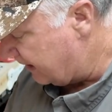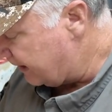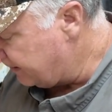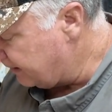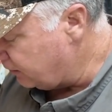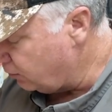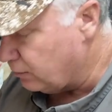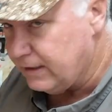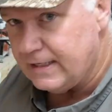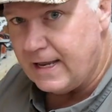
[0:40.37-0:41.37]
And then you
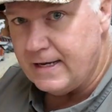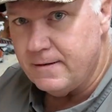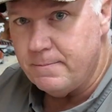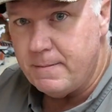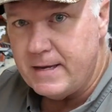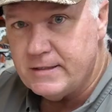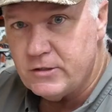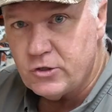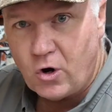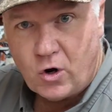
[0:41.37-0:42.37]
will need a
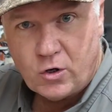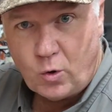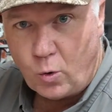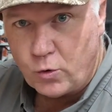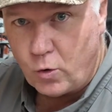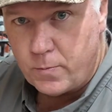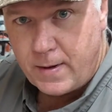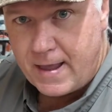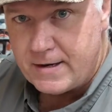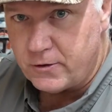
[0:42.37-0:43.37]
mason jar, quart or
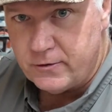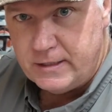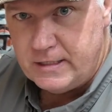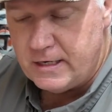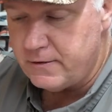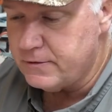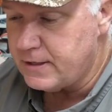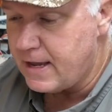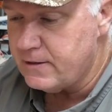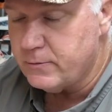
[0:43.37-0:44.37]
pint, or any other
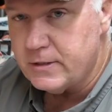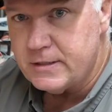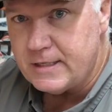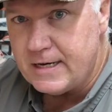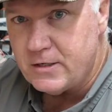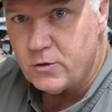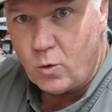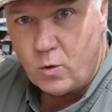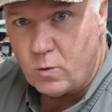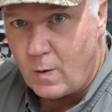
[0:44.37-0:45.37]
size with a standard
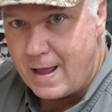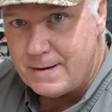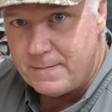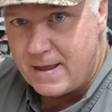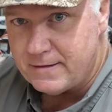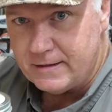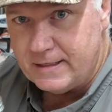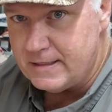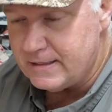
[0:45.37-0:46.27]
or wide mouth lid.